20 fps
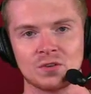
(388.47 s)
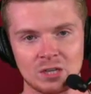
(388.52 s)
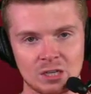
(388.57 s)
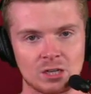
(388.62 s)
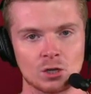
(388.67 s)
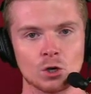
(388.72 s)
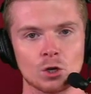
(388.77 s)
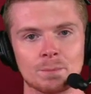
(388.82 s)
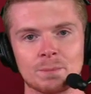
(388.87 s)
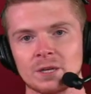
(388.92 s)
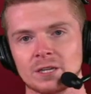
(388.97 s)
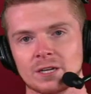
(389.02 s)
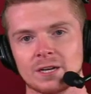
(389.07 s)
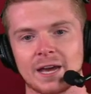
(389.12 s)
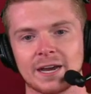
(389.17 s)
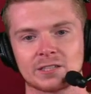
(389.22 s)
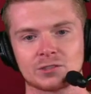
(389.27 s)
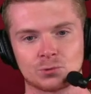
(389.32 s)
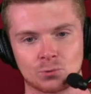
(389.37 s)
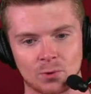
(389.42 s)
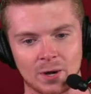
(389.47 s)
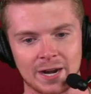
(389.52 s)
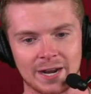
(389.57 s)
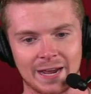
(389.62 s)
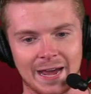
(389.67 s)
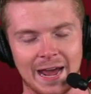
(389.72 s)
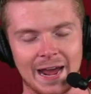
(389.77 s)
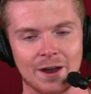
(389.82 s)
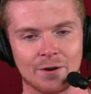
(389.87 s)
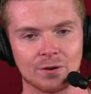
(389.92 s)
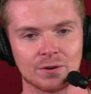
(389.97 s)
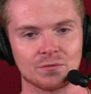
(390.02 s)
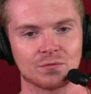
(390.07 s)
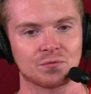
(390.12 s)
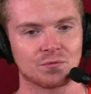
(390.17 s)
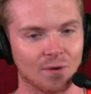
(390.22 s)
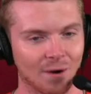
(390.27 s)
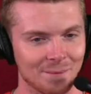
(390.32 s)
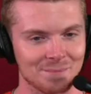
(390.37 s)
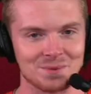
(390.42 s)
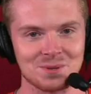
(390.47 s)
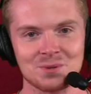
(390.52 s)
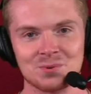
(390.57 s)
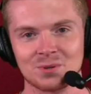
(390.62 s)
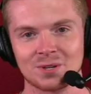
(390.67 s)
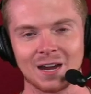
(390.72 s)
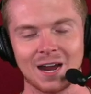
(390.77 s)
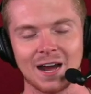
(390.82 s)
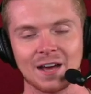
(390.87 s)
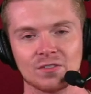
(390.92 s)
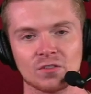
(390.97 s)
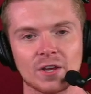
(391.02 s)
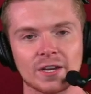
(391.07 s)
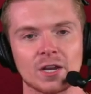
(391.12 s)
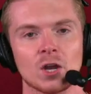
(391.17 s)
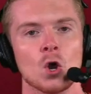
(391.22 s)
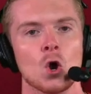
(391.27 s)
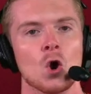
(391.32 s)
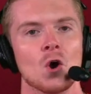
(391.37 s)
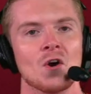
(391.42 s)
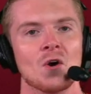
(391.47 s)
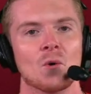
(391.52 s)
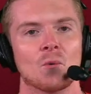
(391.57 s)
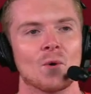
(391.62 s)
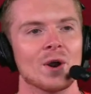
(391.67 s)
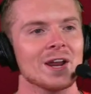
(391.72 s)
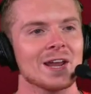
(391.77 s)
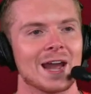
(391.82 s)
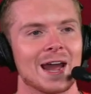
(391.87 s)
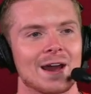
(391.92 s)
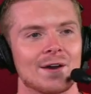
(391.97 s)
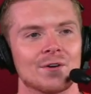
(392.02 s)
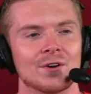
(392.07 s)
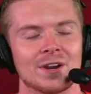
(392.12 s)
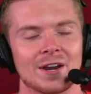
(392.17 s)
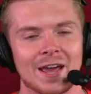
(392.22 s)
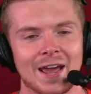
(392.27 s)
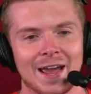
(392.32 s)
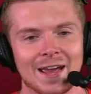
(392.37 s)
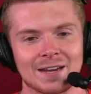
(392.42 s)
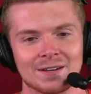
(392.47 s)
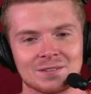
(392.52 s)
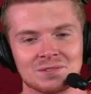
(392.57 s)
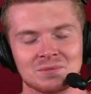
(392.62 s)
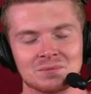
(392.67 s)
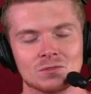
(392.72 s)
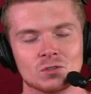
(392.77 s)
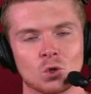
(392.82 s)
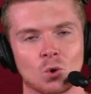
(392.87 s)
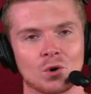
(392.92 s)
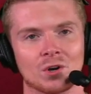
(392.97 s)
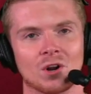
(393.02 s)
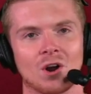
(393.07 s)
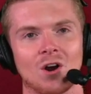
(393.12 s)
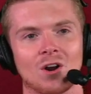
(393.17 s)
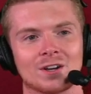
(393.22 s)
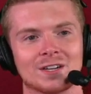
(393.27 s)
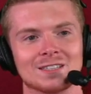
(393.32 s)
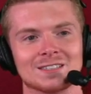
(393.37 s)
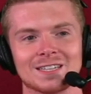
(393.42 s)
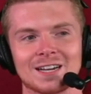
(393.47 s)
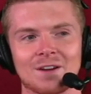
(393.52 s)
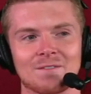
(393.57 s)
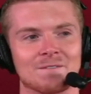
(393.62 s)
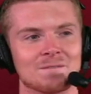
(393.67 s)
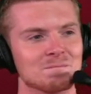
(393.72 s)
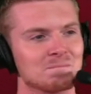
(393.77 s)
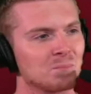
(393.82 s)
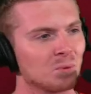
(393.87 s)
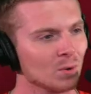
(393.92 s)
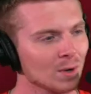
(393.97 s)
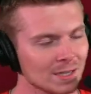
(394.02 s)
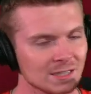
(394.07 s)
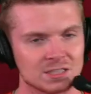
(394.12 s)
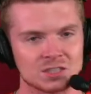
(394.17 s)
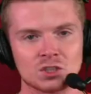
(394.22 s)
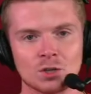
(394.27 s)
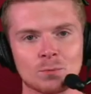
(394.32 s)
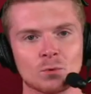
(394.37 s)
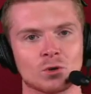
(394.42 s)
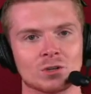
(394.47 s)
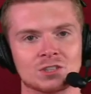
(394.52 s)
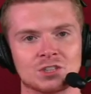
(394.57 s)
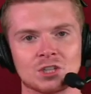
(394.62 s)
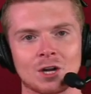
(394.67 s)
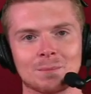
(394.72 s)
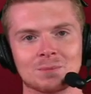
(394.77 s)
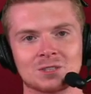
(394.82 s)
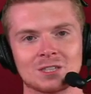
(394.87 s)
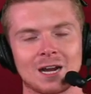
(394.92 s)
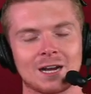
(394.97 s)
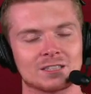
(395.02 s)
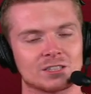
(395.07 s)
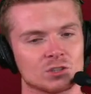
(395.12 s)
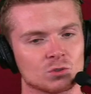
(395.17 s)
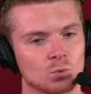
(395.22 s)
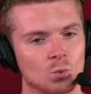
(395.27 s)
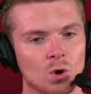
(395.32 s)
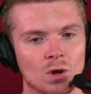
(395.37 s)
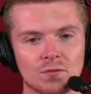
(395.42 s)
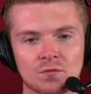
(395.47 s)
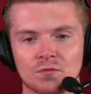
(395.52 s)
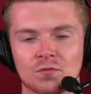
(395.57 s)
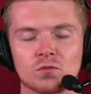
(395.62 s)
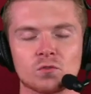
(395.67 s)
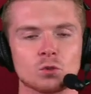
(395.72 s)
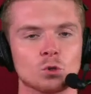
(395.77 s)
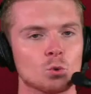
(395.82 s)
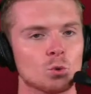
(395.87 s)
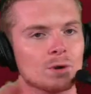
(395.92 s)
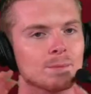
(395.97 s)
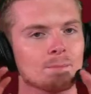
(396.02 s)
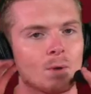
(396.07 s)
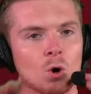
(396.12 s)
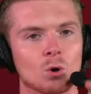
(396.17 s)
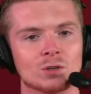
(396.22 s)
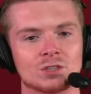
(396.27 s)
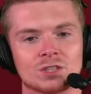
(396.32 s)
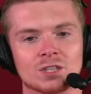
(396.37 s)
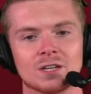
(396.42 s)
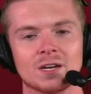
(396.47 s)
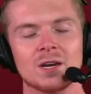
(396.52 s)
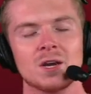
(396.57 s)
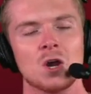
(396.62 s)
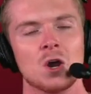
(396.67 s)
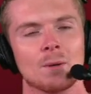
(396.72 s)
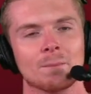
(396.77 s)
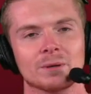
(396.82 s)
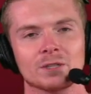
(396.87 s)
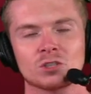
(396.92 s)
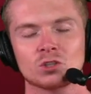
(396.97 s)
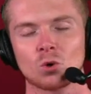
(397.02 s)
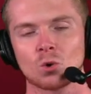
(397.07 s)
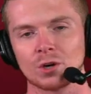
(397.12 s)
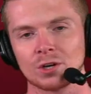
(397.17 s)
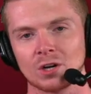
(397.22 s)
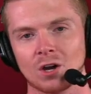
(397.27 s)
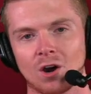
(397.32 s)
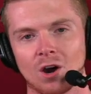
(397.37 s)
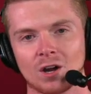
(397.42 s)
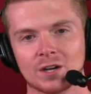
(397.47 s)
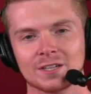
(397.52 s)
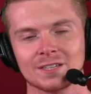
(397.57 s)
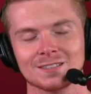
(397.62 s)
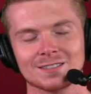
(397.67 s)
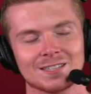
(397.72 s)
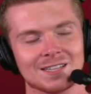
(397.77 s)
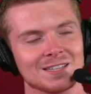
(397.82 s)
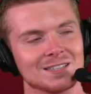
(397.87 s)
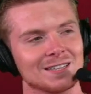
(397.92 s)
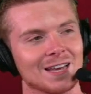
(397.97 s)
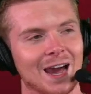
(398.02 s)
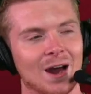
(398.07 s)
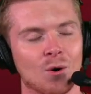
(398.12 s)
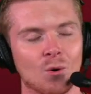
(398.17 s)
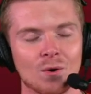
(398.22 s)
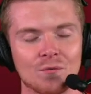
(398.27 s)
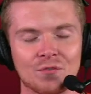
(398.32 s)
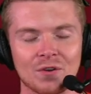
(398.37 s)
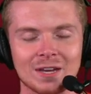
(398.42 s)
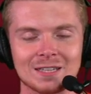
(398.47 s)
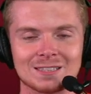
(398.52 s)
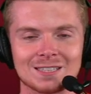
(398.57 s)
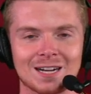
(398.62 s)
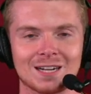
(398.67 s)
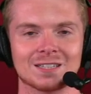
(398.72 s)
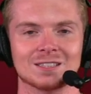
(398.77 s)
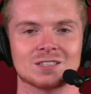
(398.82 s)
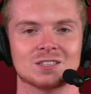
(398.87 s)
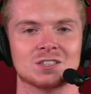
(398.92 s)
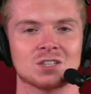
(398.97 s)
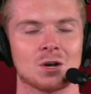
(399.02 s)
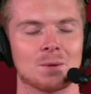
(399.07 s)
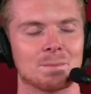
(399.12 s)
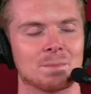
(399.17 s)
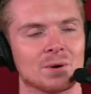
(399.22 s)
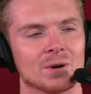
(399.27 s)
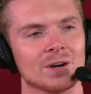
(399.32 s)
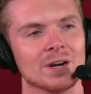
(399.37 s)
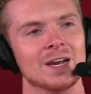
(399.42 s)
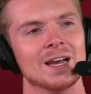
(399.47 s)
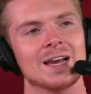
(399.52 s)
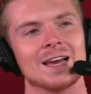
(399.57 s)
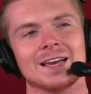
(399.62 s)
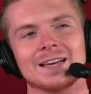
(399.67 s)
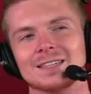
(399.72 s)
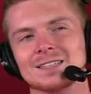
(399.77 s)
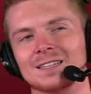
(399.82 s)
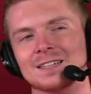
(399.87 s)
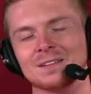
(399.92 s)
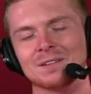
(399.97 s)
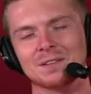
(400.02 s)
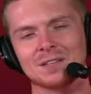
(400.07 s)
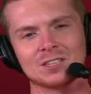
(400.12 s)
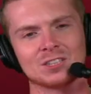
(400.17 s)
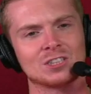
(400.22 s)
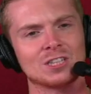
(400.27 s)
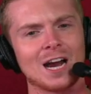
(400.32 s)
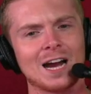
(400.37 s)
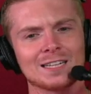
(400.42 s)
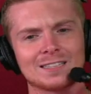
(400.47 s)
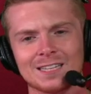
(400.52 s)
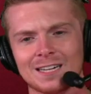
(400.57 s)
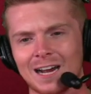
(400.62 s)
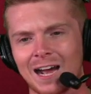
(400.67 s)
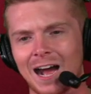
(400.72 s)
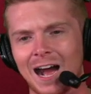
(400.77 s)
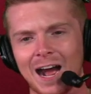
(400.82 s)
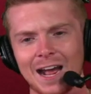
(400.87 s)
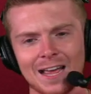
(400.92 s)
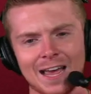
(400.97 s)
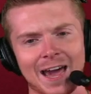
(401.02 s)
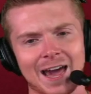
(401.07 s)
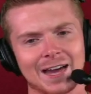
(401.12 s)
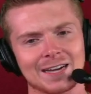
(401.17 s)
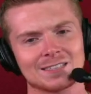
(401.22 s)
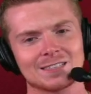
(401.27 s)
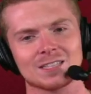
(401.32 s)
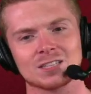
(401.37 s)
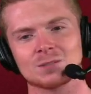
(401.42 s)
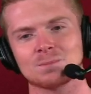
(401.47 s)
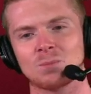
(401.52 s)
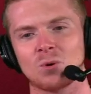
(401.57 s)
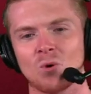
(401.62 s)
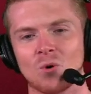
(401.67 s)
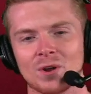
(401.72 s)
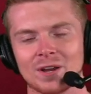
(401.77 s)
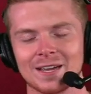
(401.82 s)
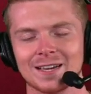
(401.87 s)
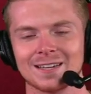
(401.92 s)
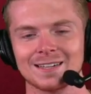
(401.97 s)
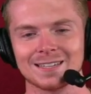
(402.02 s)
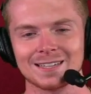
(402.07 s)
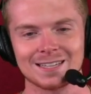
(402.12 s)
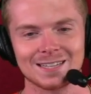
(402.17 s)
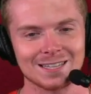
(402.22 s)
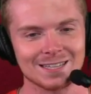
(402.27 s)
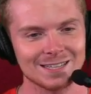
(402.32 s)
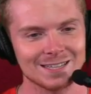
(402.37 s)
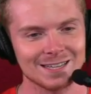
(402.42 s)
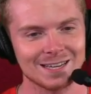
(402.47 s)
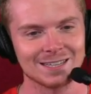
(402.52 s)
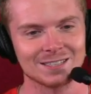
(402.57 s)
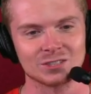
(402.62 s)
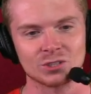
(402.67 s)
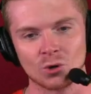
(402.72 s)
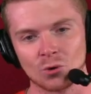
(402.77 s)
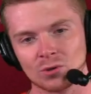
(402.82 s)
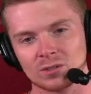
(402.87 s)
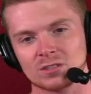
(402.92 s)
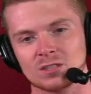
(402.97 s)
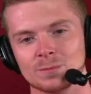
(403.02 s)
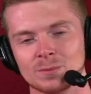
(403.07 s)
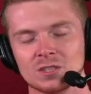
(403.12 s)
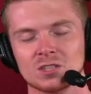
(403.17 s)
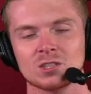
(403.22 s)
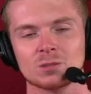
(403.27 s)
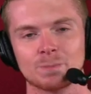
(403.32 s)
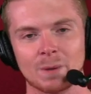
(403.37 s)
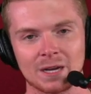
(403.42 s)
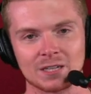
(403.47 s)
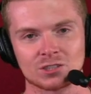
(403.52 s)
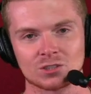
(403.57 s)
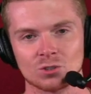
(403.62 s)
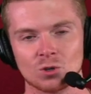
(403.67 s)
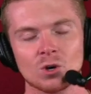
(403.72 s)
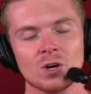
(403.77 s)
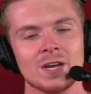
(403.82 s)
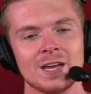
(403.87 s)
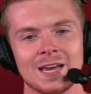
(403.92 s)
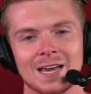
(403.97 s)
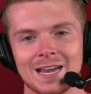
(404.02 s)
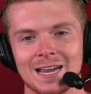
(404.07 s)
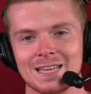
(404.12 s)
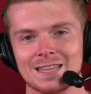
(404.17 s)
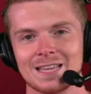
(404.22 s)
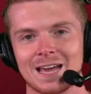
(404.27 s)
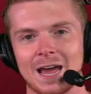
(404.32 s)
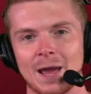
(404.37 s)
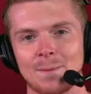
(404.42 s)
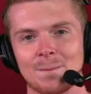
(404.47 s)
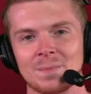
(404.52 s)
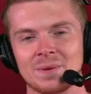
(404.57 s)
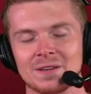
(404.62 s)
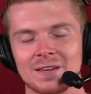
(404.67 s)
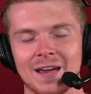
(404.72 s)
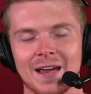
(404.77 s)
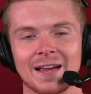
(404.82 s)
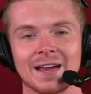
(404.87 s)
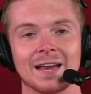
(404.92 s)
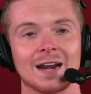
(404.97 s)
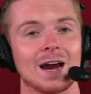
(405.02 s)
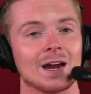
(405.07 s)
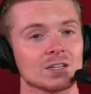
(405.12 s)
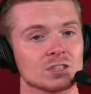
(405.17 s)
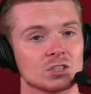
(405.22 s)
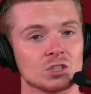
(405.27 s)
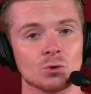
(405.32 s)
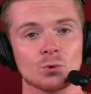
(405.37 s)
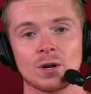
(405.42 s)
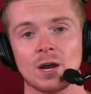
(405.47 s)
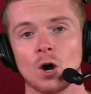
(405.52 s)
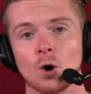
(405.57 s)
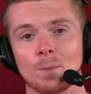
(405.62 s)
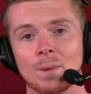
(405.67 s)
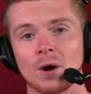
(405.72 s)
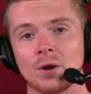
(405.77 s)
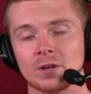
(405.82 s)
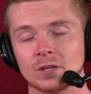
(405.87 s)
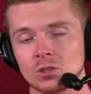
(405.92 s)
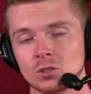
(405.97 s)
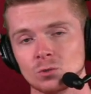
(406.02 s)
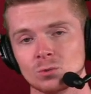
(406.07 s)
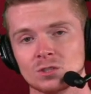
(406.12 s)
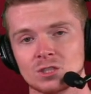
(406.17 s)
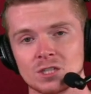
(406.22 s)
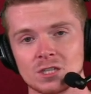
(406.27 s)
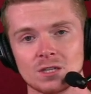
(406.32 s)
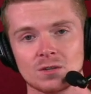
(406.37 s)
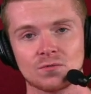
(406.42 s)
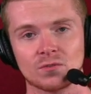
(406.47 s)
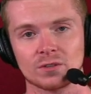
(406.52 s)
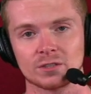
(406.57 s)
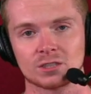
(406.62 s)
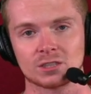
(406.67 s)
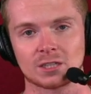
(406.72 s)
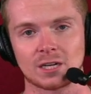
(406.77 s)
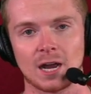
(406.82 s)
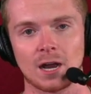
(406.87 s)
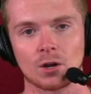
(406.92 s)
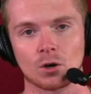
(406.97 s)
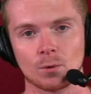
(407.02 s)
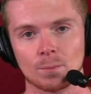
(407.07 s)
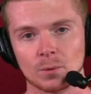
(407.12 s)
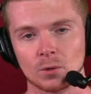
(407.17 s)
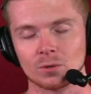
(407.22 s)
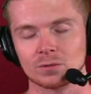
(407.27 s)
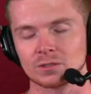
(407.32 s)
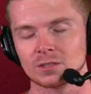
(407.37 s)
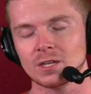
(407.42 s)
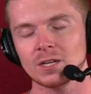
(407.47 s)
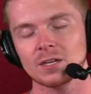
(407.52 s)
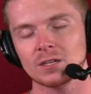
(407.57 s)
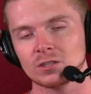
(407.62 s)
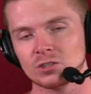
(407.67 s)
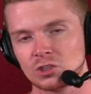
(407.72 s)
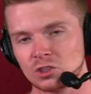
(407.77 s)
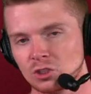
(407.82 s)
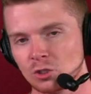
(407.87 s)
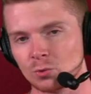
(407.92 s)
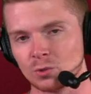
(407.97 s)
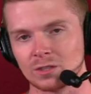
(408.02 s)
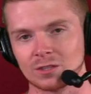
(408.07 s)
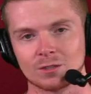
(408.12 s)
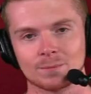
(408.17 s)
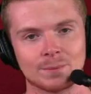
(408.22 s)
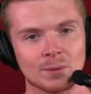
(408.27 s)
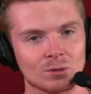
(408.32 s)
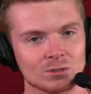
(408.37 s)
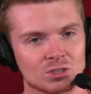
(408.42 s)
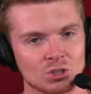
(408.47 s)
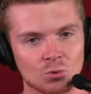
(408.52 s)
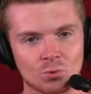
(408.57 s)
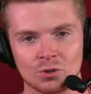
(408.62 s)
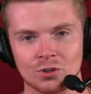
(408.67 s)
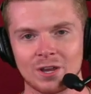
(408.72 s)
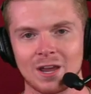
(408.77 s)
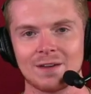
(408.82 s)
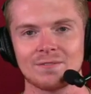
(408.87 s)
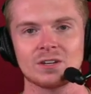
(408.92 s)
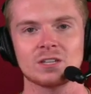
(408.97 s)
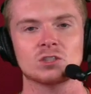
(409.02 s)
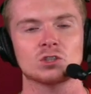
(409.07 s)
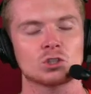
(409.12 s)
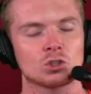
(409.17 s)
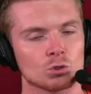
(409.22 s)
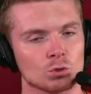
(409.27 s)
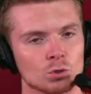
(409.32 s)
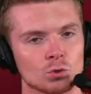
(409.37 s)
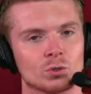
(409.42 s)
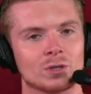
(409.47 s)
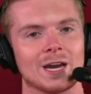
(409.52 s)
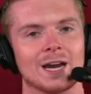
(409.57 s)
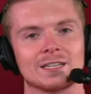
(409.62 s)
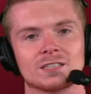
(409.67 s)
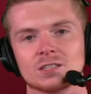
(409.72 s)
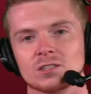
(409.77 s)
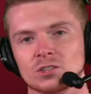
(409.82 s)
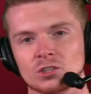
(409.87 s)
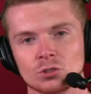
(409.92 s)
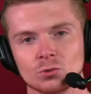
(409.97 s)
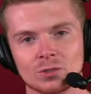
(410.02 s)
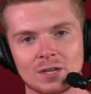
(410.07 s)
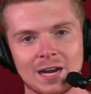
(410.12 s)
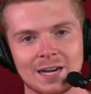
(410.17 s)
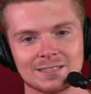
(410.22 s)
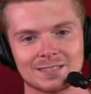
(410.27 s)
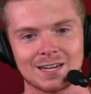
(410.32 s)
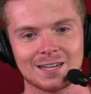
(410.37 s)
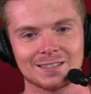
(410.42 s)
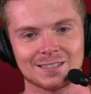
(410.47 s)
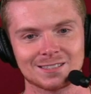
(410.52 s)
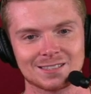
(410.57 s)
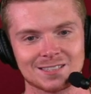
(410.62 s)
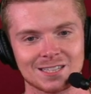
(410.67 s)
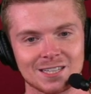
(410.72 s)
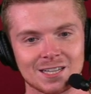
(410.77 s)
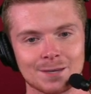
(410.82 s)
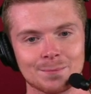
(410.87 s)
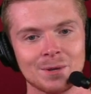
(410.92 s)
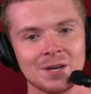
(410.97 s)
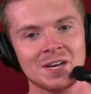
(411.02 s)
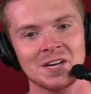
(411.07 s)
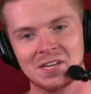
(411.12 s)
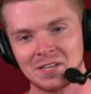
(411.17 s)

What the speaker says: he could be the next Ray Allen from UConn. Like, Ray Allen and Jordan Hawkins, they got pretty similar jump shots. It's one fluid motion, but Jordan Hawkins, he elevates on his jumper. The shot's at a high access point, and he is going to be special in the NBA, and honestly it would help out a huge need for the Chicago Bulls. Shooting. The Bulls don't really have any true catch and shoot guys on this team.